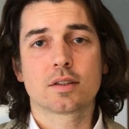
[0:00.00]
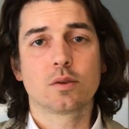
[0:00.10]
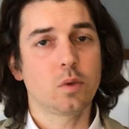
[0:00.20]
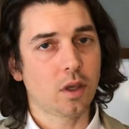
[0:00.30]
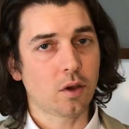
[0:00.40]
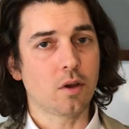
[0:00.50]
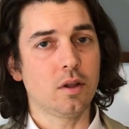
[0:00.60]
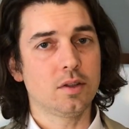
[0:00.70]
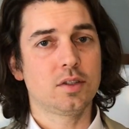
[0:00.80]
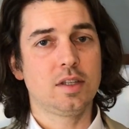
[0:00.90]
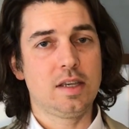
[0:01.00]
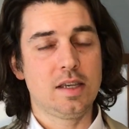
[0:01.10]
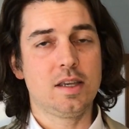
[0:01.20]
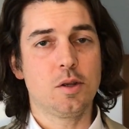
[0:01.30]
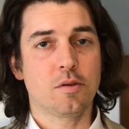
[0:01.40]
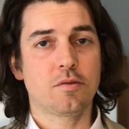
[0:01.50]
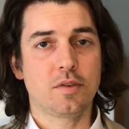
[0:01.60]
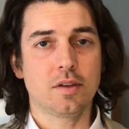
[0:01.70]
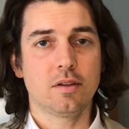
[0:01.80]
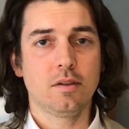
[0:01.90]
that we can call see, hear,
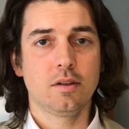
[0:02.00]
feel,